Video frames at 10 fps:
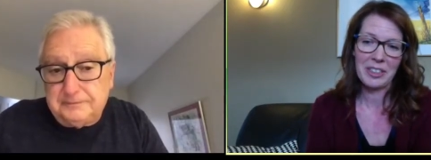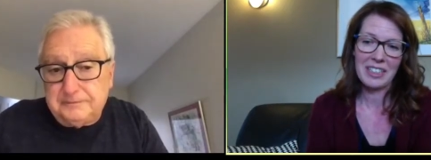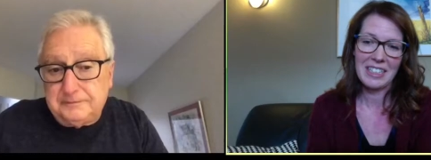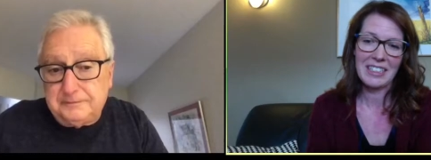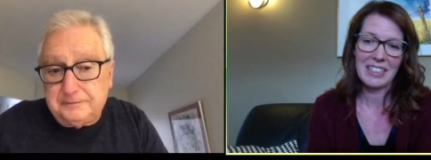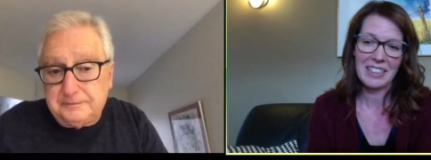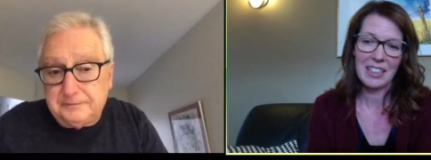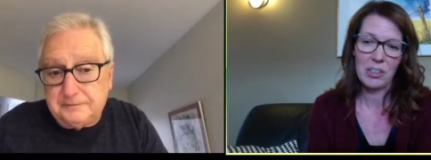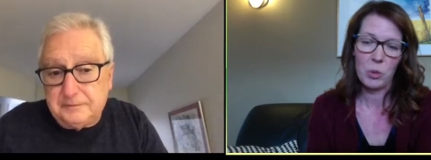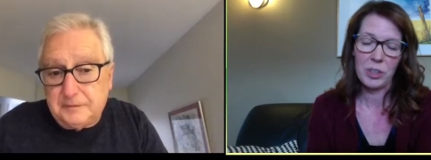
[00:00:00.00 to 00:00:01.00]
Speaker 1: is it?
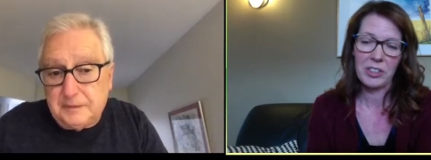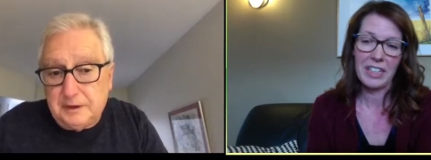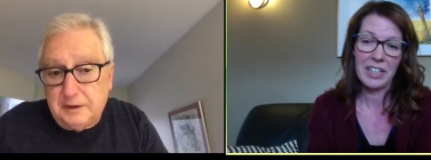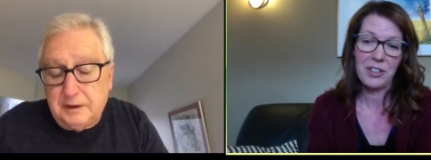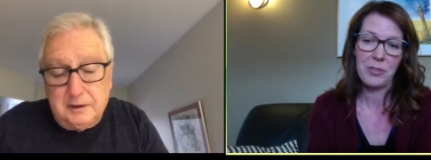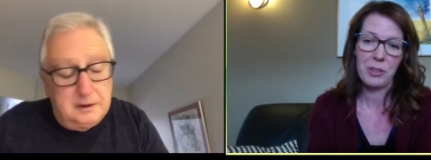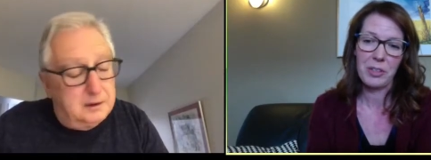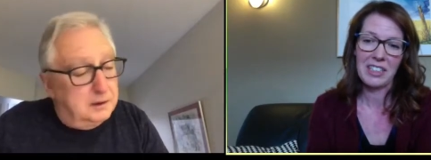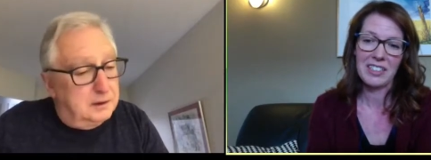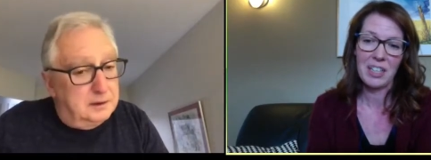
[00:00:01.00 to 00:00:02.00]
Uh, we're
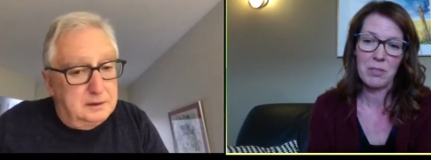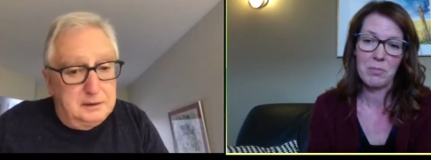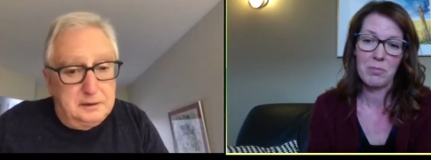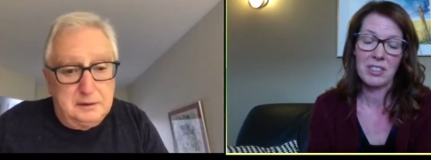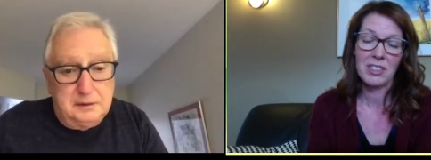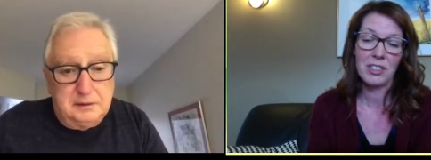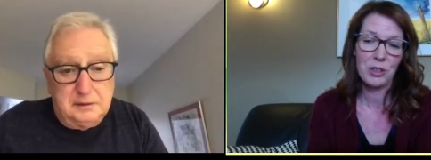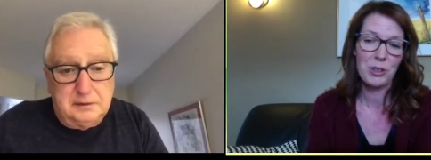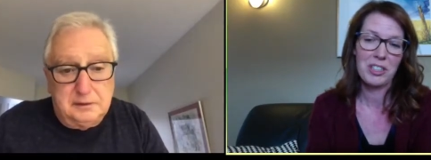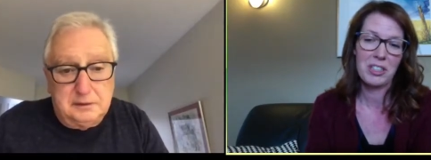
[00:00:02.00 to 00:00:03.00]
interviewing some
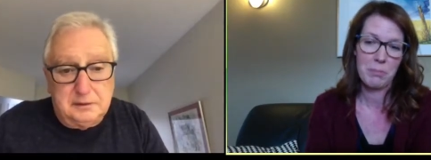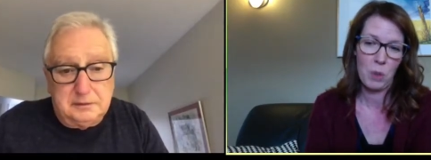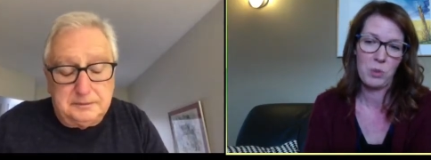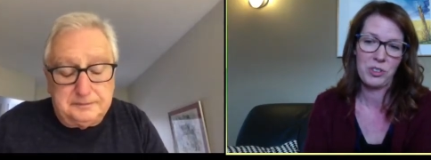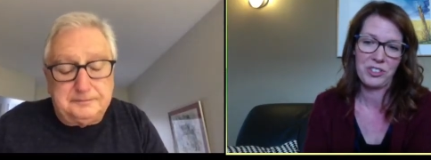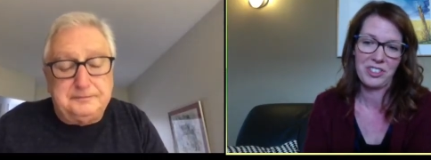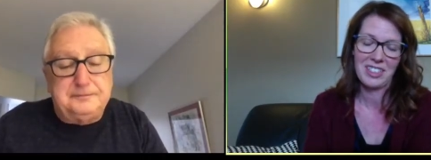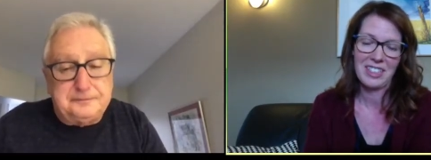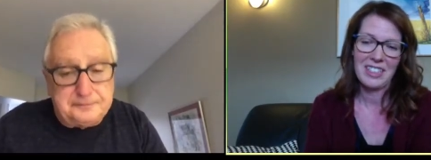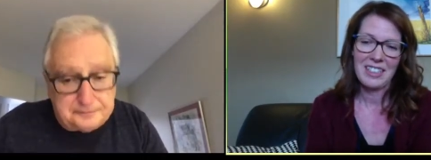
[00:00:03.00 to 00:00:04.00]
student composers
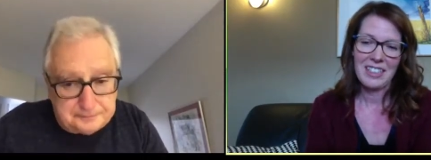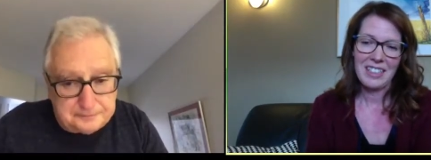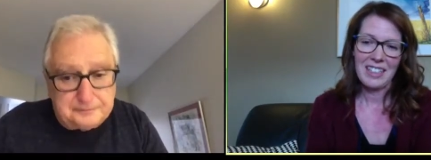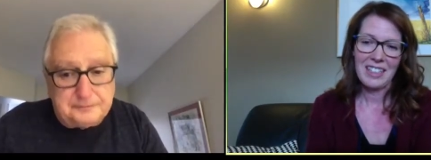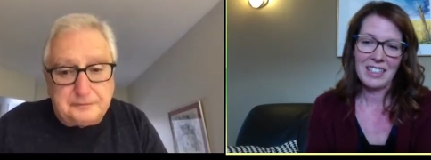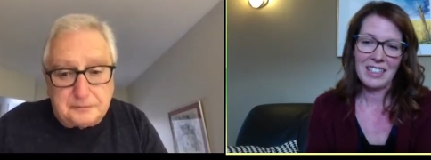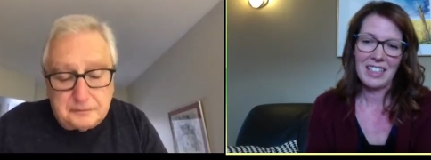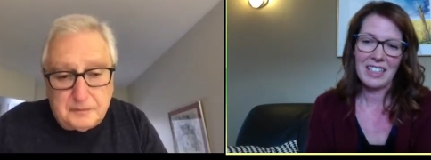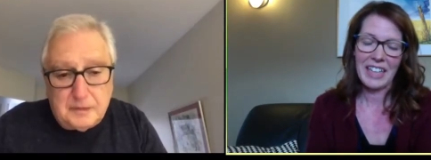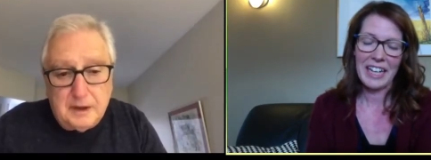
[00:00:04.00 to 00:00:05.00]
this
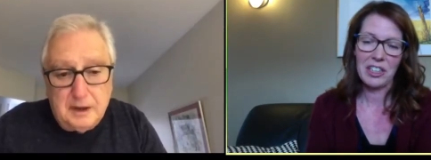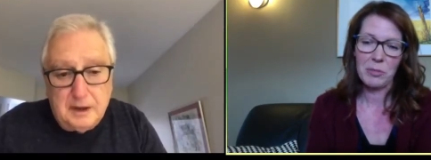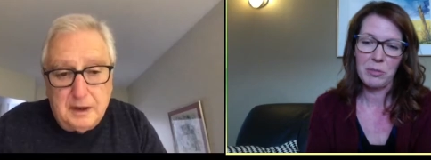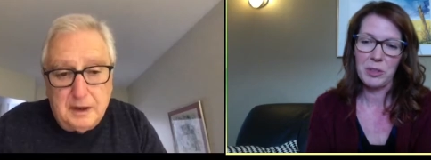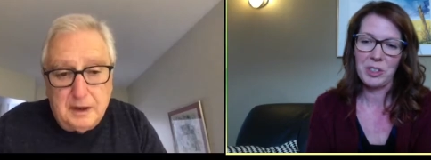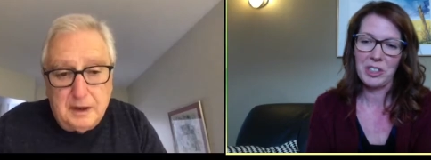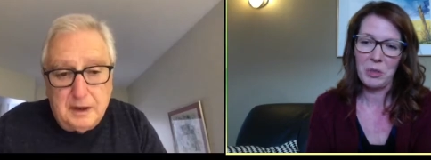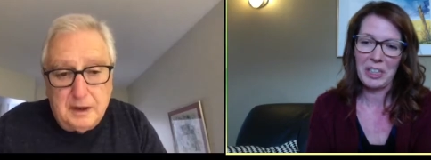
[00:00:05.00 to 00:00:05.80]
uh, Canada Music Week.